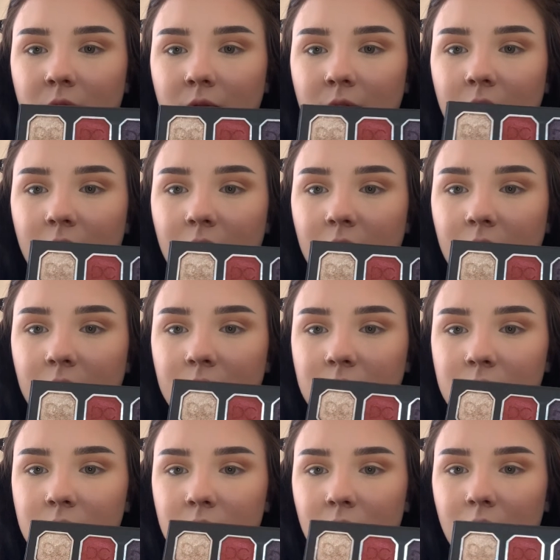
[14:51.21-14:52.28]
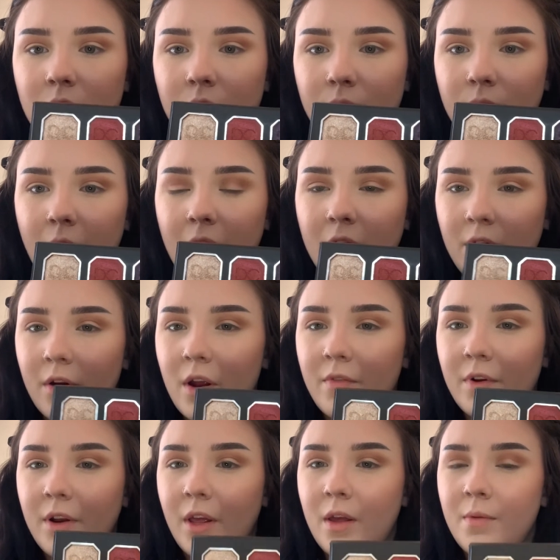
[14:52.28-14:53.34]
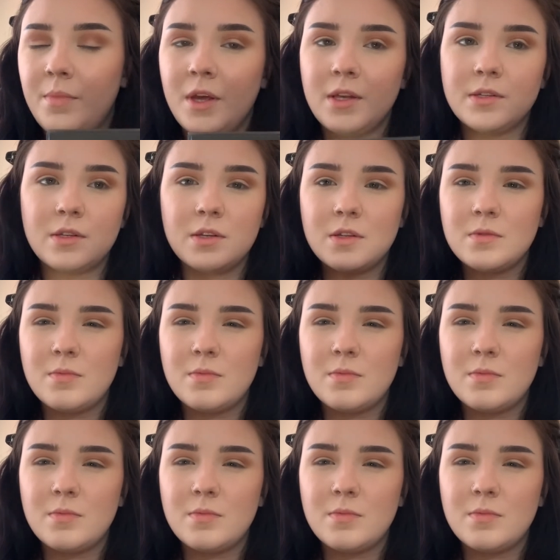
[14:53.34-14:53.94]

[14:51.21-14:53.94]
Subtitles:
these on a regular everyday basis.